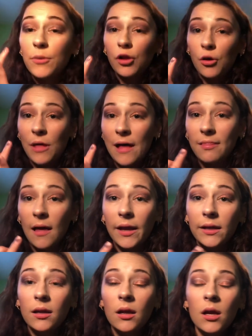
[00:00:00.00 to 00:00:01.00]
below that
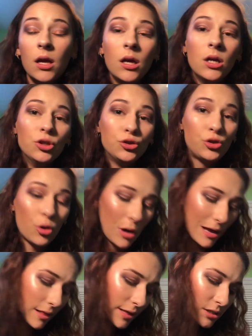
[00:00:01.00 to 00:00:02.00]
line. So
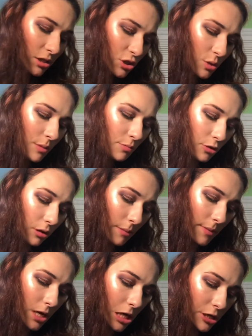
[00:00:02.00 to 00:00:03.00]
I like to do it
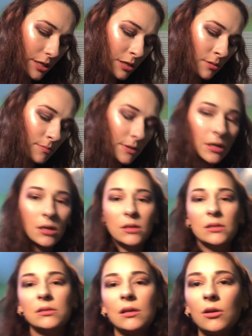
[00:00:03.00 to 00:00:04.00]
preliminary
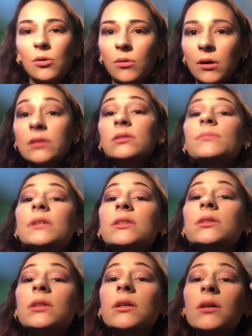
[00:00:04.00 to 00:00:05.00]
because I don't want it to
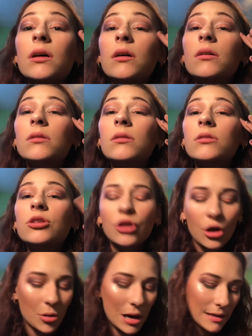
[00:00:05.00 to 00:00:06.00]
be, you
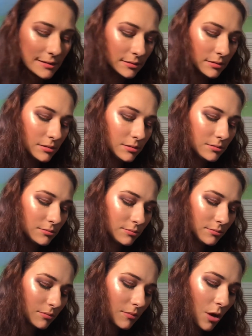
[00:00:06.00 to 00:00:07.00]
know, I
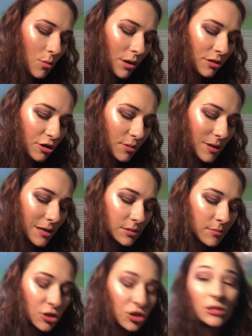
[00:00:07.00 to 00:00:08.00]
want there to be as
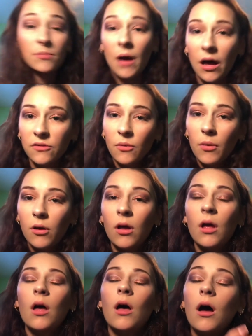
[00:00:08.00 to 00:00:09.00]
much as possible.
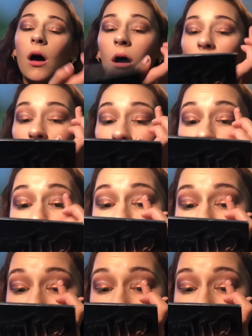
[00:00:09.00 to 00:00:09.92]
And